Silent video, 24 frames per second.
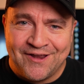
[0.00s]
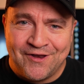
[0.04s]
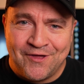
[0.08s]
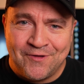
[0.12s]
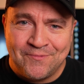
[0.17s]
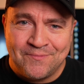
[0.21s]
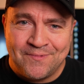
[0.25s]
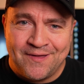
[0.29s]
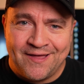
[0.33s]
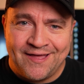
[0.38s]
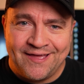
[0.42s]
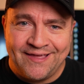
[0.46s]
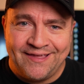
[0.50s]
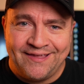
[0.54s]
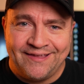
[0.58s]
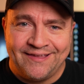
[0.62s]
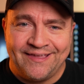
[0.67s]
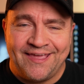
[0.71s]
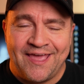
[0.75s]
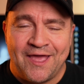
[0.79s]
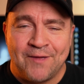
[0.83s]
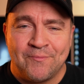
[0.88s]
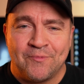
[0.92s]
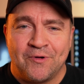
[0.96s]
on my
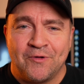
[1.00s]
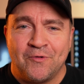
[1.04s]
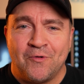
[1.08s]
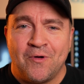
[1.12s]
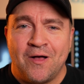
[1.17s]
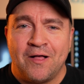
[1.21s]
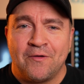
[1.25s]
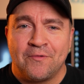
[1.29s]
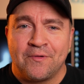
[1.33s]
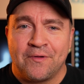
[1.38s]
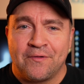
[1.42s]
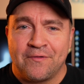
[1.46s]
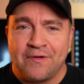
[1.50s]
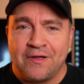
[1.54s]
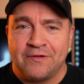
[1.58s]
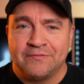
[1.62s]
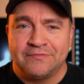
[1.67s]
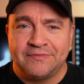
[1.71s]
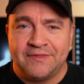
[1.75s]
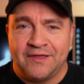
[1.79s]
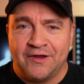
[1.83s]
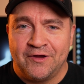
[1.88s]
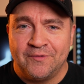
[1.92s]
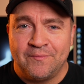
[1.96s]
camera while we were
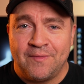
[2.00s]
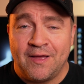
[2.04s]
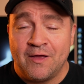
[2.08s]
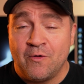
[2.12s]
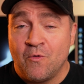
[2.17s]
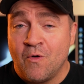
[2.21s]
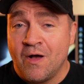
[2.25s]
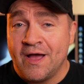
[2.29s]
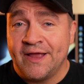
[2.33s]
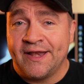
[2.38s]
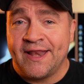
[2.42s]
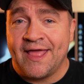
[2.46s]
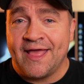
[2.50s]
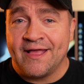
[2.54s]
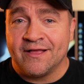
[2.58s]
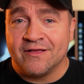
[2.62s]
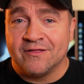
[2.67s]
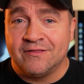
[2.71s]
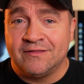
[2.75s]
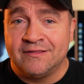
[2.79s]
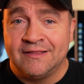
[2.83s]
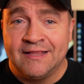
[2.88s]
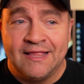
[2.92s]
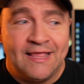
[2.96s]
out there, my wide
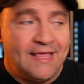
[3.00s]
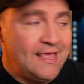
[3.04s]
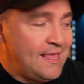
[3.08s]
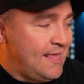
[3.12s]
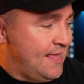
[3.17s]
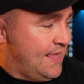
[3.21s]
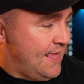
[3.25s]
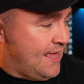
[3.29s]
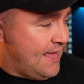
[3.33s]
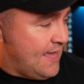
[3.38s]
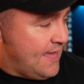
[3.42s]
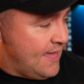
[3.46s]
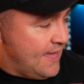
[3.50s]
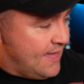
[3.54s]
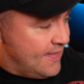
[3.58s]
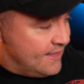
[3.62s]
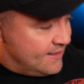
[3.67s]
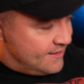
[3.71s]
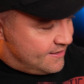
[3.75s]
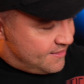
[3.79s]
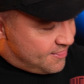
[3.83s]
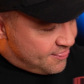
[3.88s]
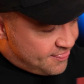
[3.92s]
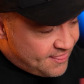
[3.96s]
angle,
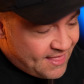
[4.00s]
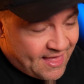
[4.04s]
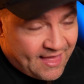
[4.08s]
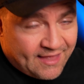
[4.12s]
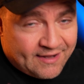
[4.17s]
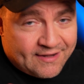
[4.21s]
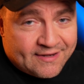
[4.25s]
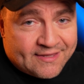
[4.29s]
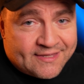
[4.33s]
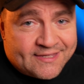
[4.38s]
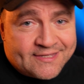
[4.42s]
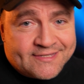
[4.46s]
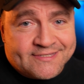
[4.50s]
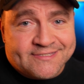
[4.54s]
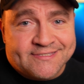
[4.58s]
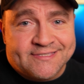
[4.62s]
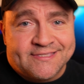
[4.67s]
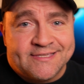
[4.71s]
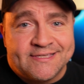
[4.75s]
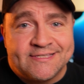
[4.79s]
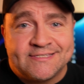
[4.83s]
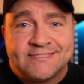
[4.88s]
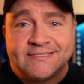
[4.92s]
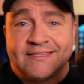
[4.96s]
and that is
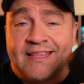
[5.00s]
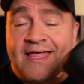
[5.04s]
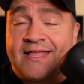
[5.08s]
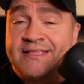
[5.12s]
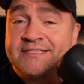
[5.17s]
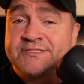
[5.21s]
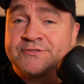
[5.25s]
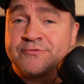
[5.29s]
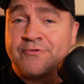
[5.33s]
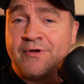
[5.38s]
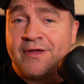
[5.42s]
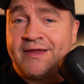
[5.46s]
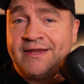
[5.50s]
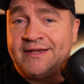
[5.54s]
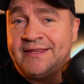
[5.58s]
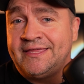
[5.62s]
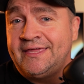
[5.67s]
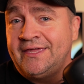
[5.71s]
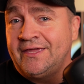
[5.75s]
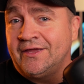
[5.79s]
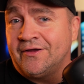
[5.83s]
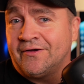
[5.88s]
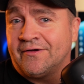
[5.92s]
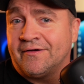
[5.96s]
this lens right
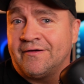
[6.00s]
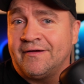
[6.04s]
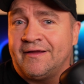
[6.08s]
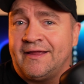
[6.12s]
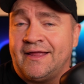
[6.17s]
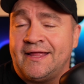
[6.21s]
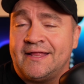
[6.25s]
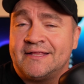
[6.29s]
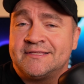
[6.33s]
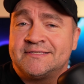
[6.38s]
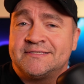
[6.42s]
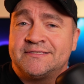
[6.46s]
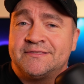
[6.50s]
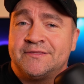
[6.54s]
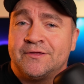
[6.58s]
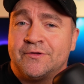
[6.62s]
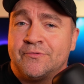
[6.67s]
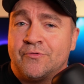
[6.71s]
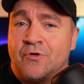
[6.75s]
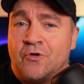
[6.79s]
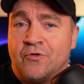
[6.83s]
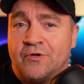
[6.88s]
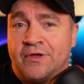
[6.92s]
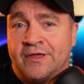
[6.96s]
here. It's
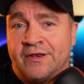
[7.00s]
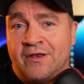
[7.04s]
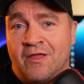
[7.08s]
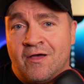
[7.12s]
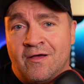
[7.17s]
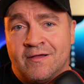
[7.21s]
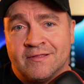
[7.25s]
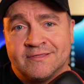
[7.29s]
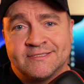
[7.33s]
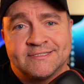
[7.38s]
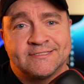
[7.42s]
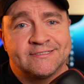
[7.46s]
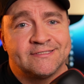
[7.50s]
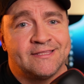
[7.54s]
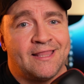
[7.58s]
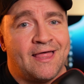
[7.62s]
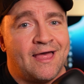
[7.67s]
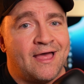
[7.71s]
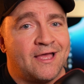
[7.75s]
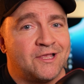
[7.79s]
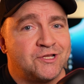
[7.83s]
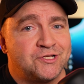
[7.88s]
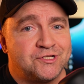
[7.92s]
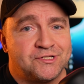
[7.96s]
the Rokinon /
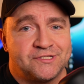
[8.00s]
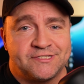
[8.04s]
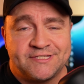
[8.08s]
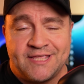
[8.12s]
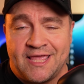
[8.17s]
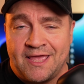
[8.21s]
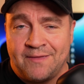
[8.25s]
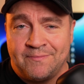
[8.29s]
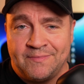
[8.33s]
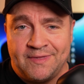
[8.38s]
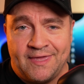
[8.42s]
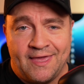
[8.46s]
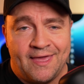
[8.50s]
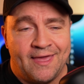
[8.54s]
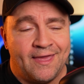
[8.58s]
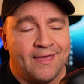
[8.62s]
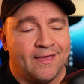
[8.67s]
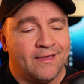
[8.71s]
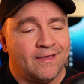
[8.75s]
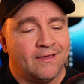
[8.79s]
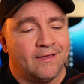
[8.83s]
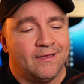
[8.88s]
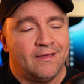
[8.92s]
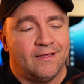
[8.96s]

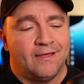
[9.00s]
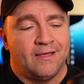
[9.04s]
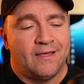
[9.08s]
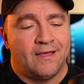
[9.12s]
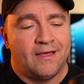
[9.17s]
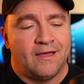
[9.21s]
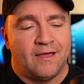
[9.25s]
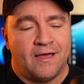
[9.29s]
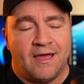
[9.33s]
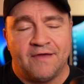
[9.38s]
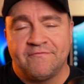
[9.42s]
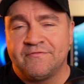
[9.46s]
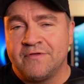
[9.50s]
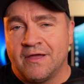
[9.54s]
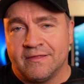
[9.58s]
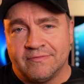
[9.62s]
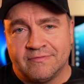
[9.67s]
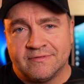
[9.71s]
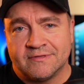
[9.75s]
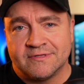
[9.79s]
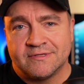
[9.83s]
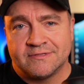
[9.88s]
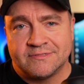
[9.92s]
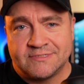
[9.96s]
Samyang. I've
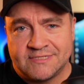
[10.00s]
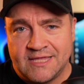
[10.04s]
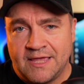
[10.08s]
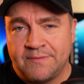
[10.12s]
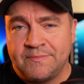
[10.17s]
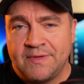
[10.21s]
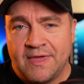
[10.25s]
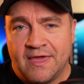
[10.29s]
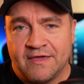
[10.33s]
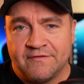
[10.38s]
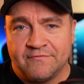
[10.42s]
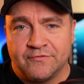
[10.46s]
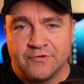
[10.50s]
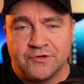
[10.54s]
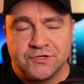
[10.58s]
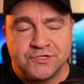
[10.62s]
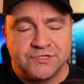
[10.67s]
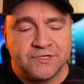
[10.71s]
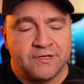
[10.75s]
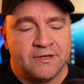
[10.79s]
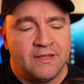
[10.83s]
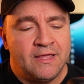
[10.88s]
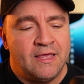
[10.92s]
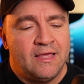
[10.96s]
got the Samyang
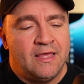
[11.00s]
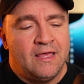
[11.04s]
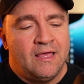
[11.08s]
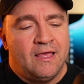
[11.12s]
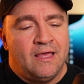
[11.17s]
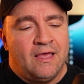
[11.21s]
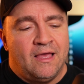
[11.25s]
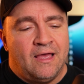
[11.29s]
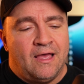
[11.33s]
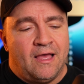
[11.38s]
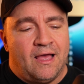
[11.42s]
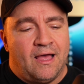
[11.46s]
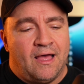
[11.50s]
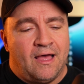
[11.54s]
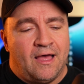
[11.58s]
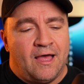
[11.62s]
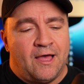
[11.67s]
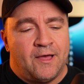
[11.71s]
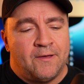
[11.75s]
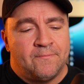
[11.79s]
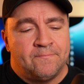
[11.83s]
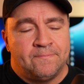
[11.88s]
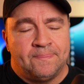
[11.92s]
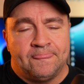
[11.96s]
version.
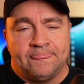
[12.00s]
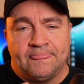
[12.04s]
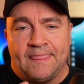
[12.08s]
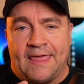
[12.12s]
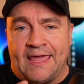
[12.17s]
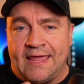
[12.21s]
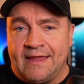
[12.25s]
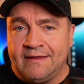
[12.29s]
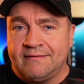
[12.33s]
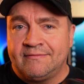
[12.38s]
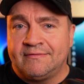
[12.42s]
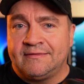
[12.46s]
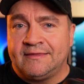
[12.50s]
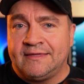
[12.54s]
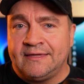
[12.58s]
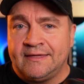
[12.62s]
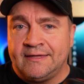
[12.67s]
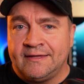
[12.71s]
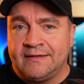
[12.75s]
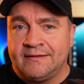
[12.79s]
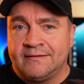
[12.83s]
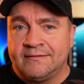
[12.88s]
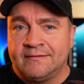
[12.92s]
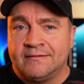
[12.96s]

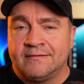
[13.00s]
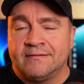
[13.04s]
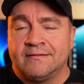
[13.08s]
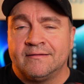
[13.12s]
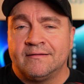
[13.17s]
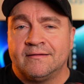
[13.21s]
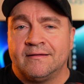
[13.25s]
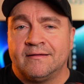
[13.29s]
18mm